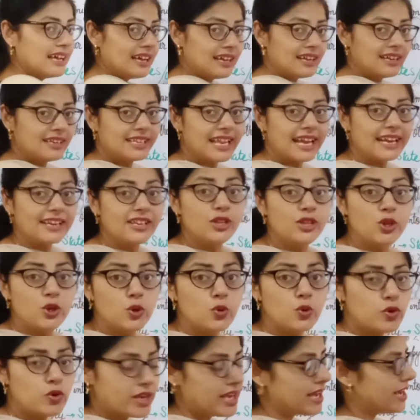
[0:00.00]

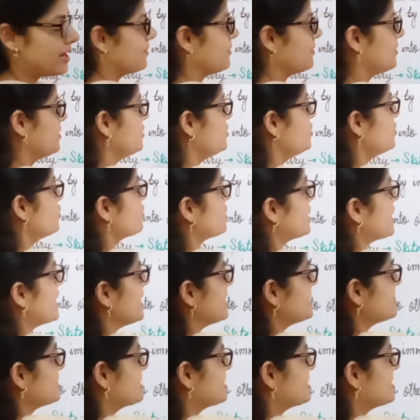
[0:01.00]
UK
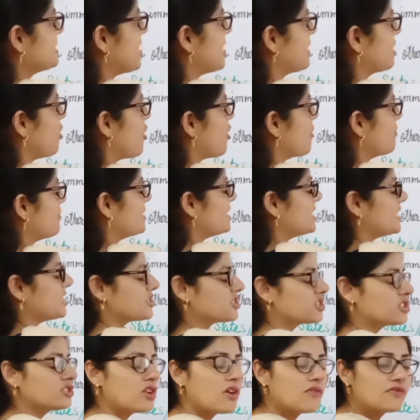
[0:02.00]
is the
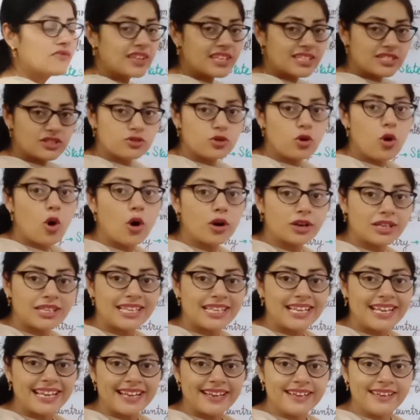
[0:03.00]
combination of this
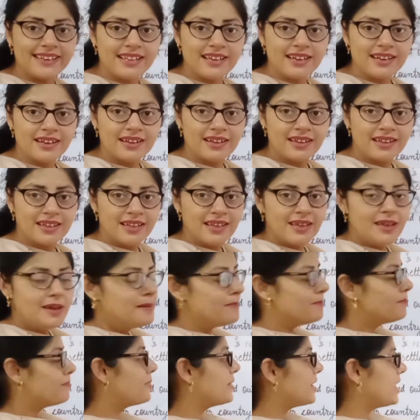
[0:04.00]
Scotland,
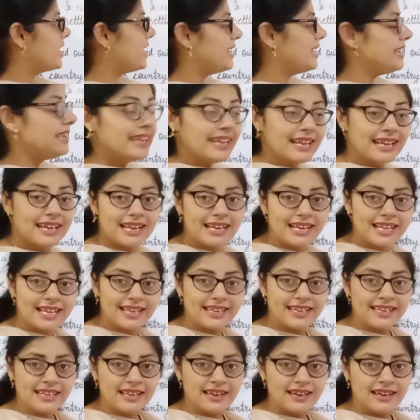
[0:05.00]

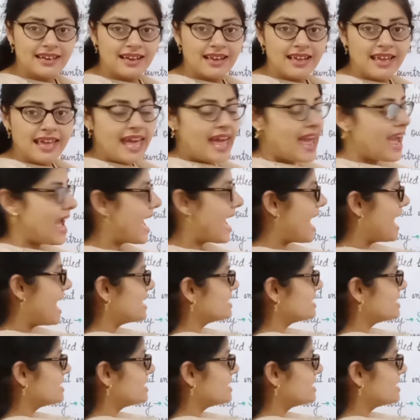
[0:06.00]
England, as